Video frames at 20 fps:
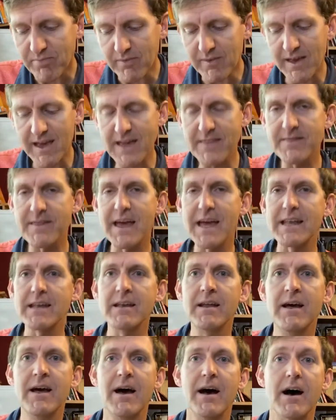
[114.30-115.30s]
And
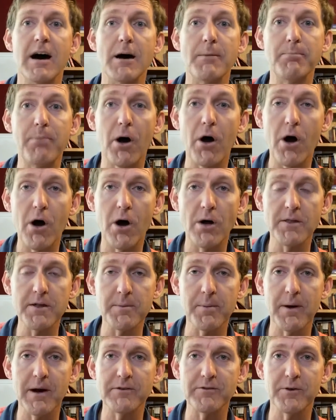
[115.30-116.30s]
then Paul, the
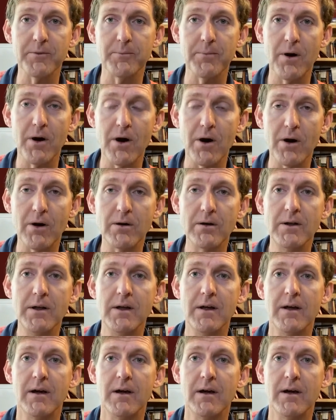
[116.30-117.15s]
Apostle Paul,